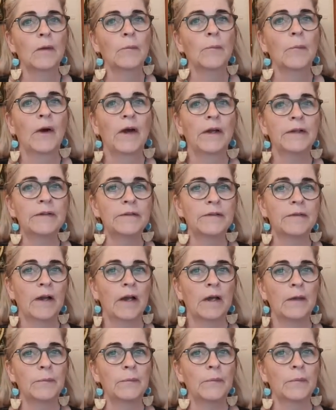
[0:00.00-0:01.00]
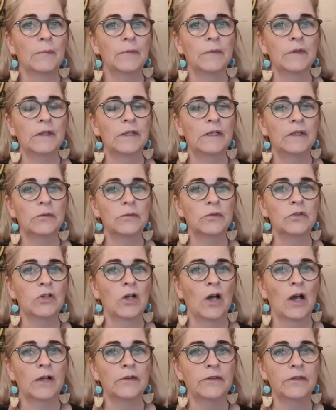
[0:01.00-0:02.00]
by the time the little
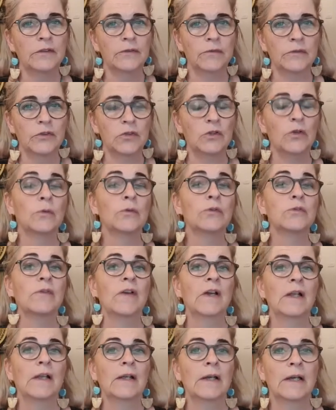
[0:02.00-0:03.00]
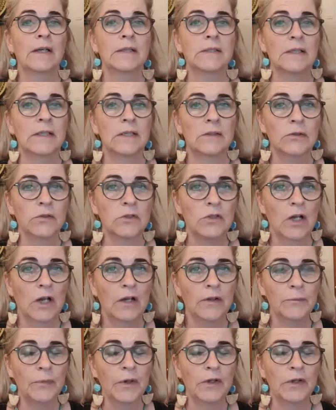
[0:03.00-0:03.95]
child, that was you as well as a little child,